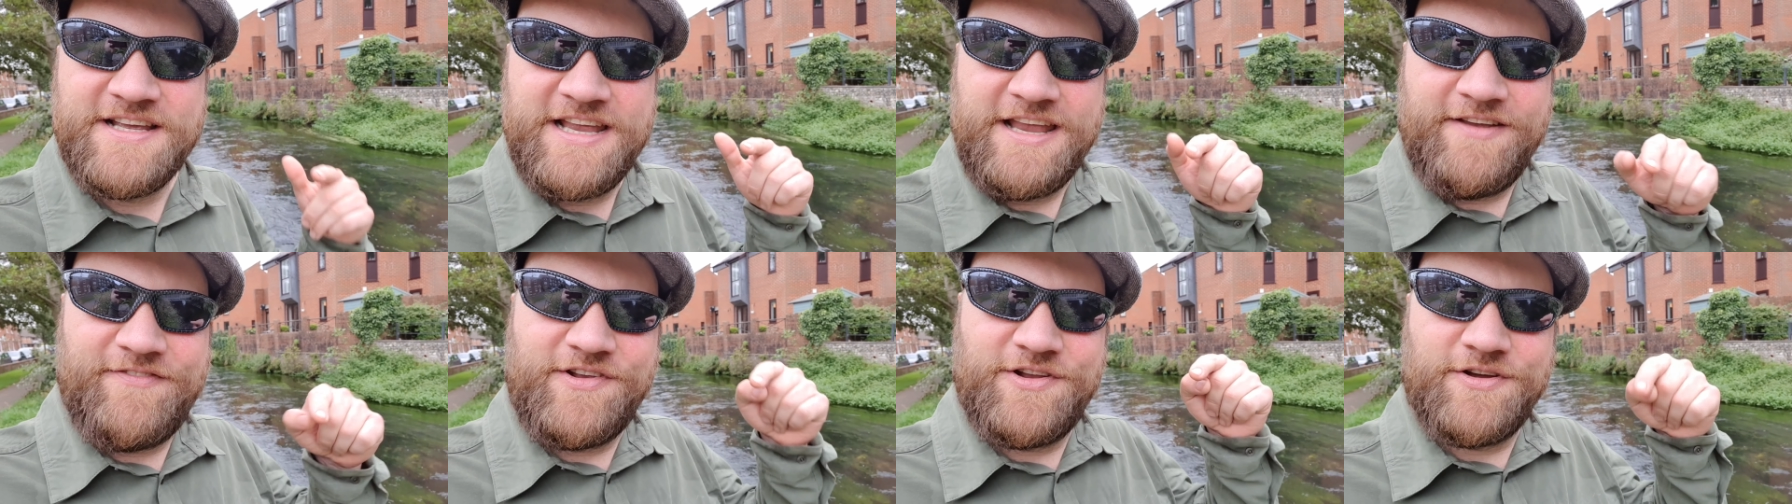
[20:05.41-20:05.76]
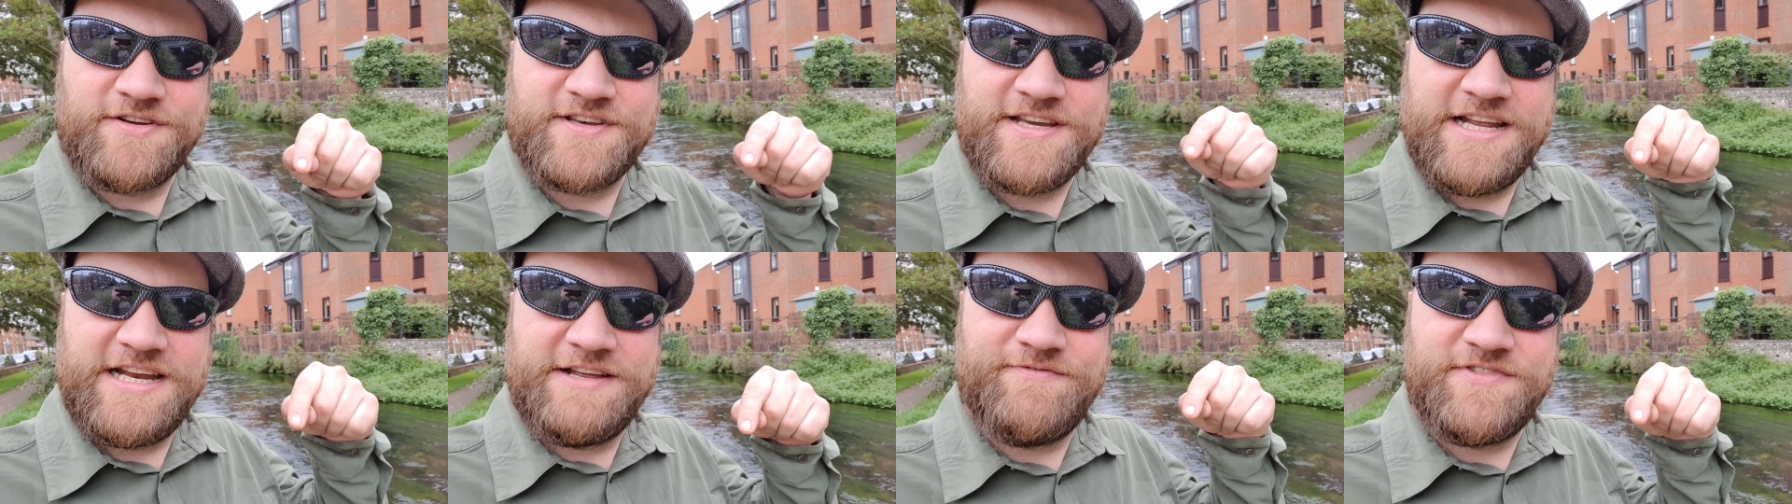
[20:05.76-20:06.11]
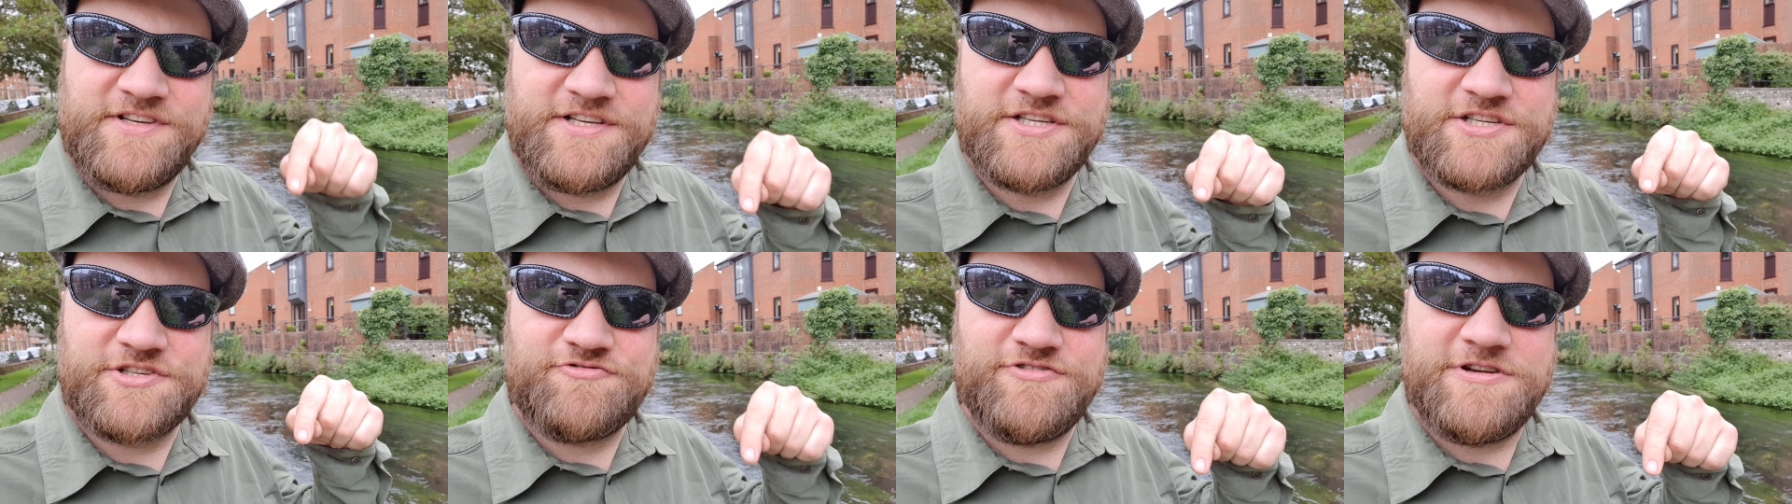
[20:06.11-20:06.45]
If you look down in the
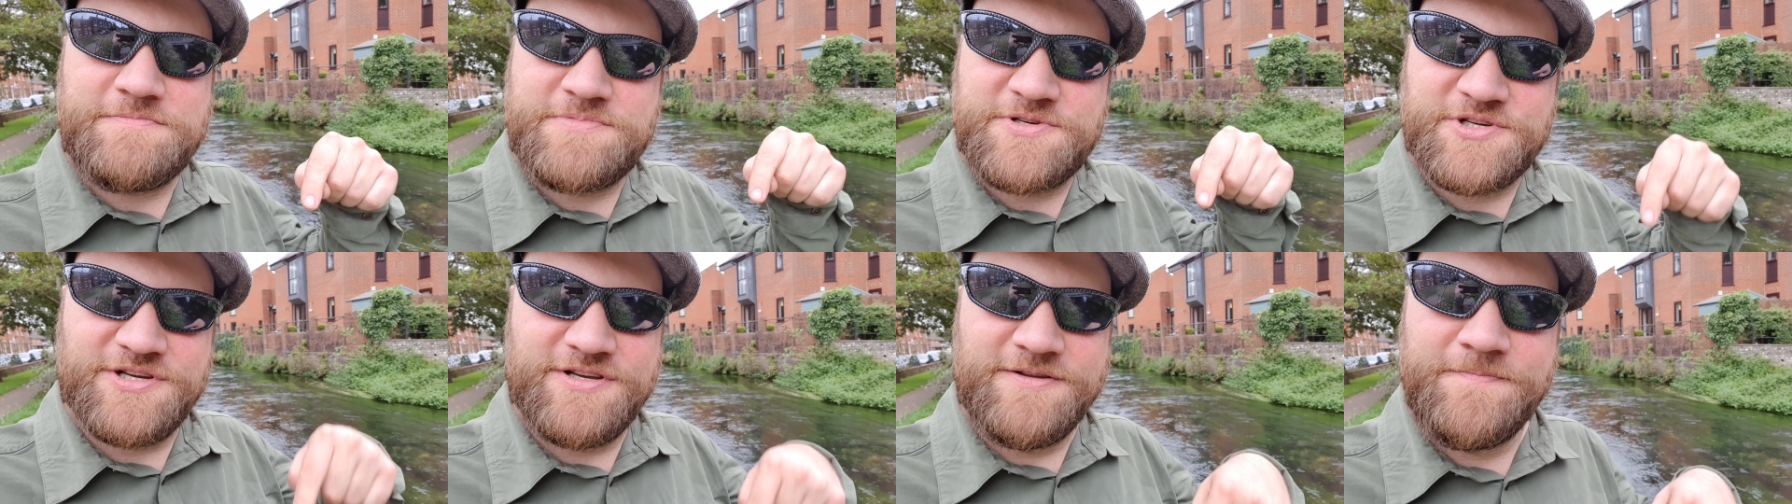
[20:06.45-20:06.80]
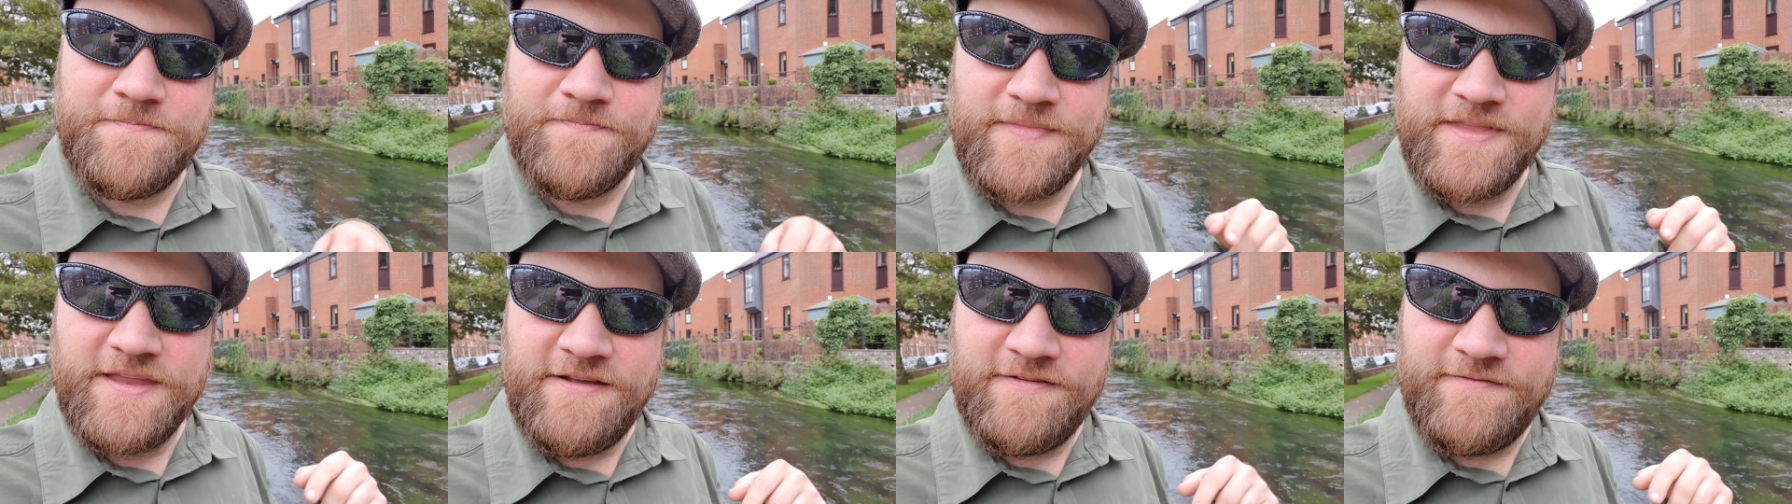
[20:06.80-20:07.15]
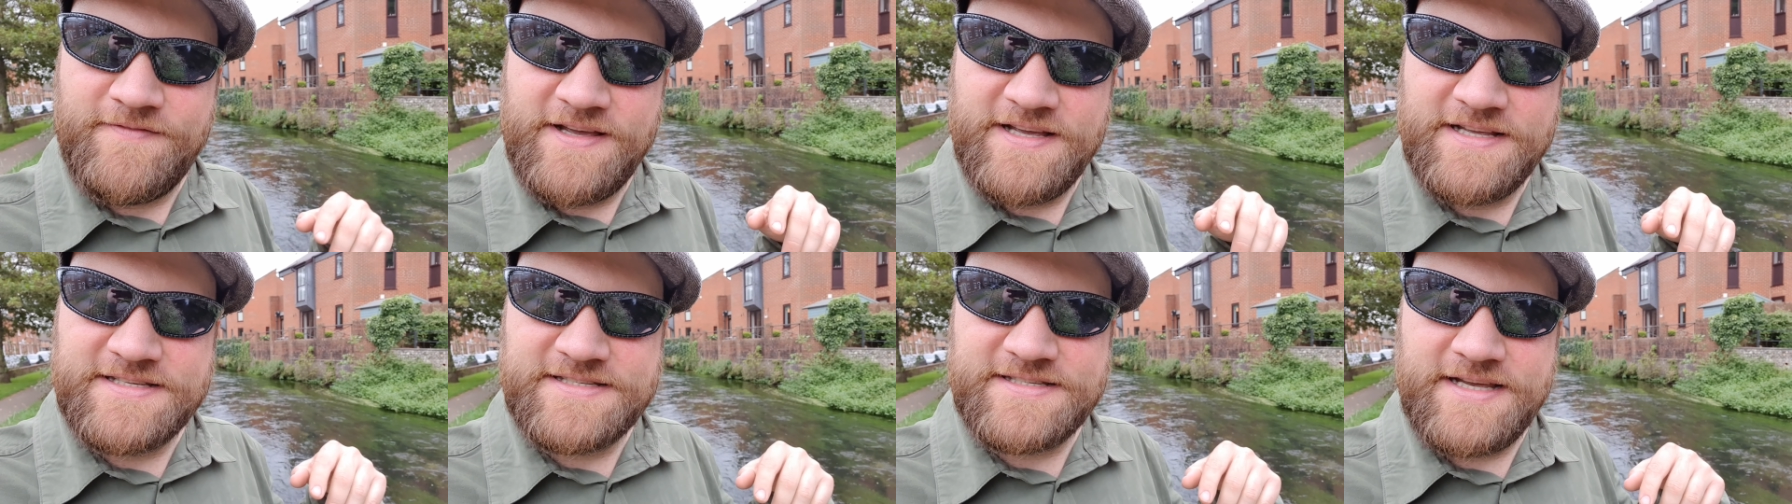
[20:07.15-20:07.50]
description,
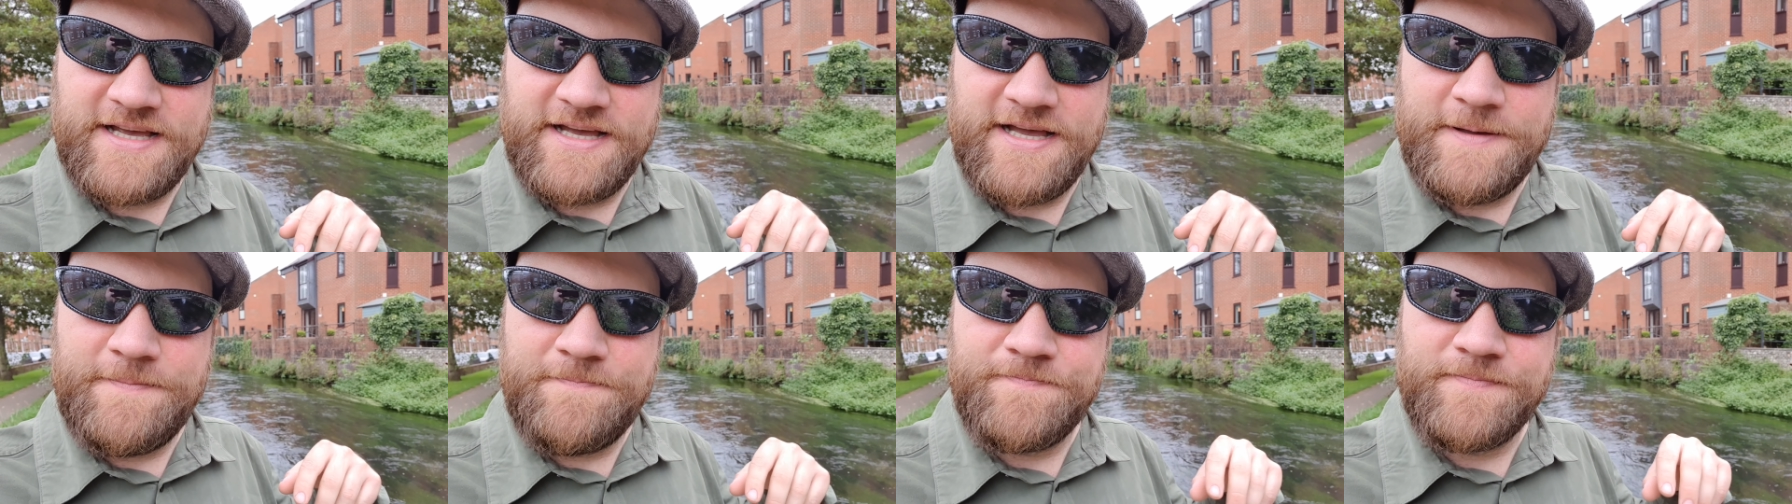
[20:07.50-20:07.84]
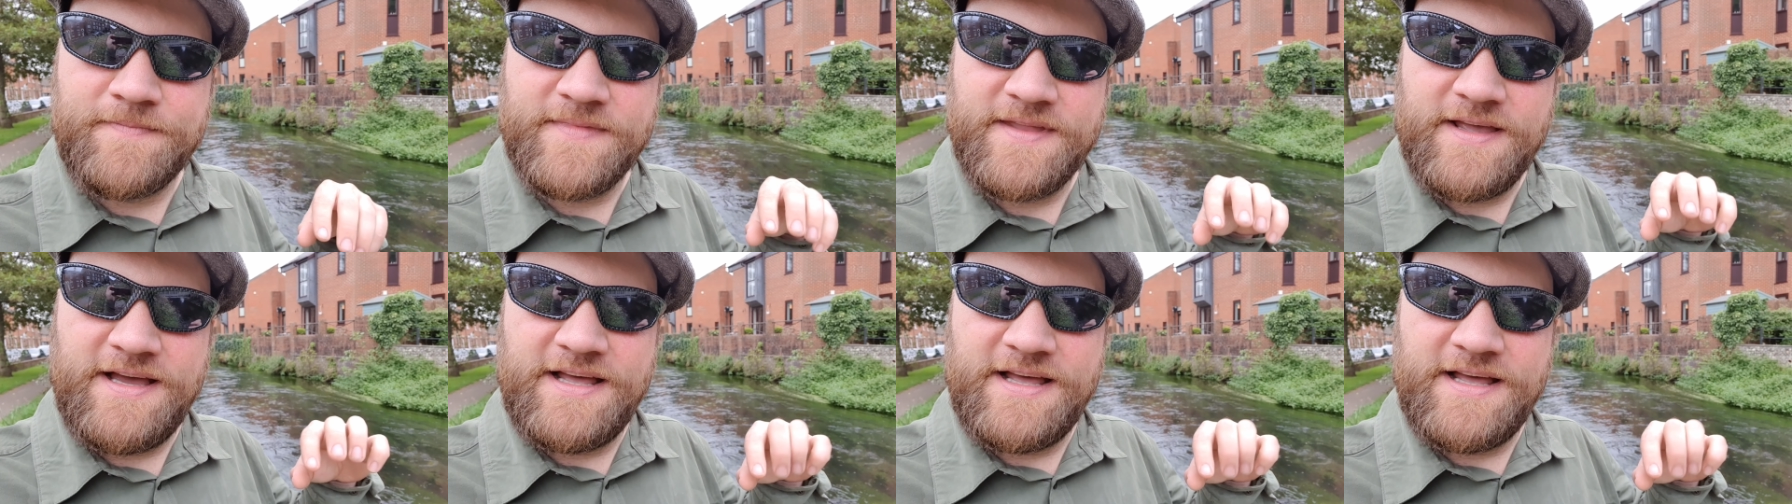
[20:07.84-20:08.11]
there's um,